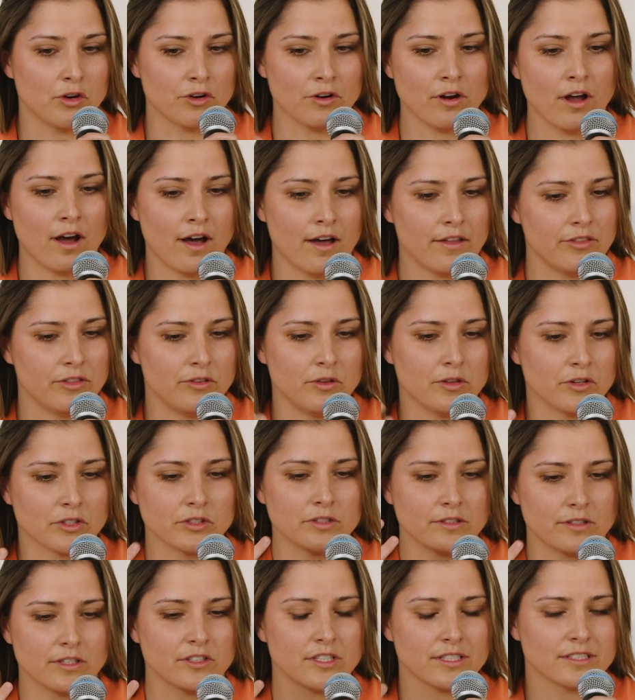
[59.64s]
not, there
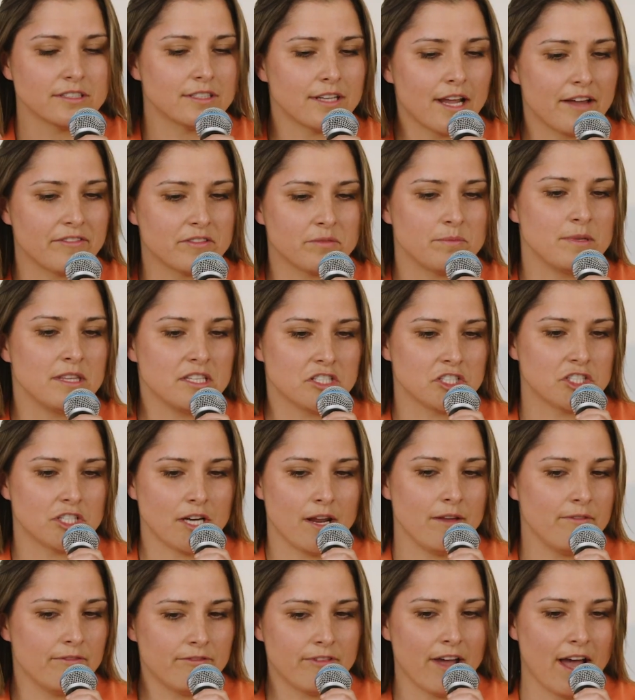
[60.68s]
doesn't have to be the
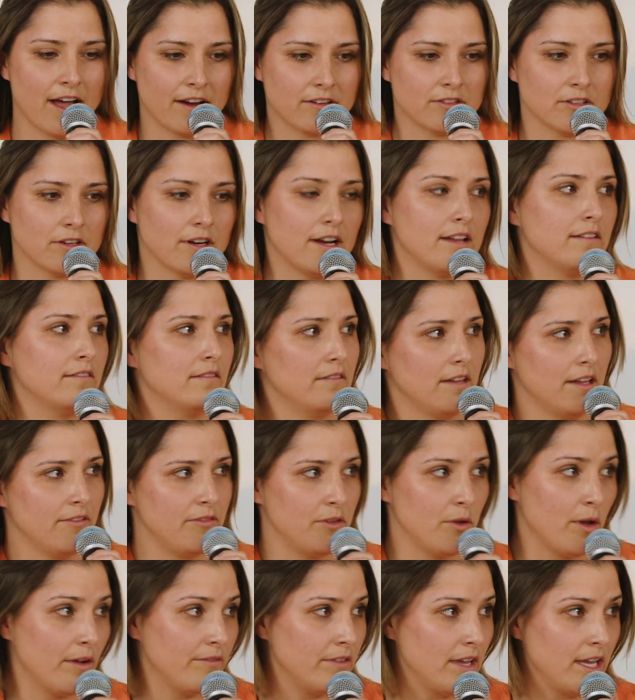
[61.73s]
shame factor. And
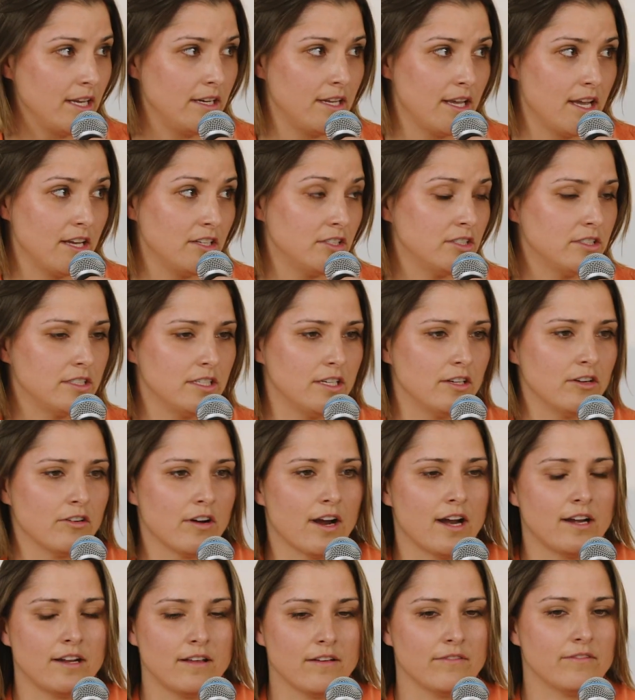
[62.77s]
if you have ADHD or
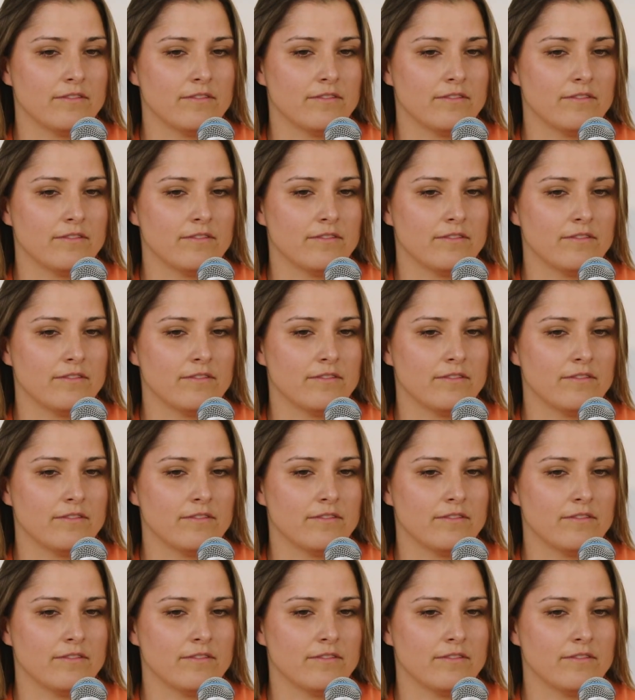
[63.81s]
any of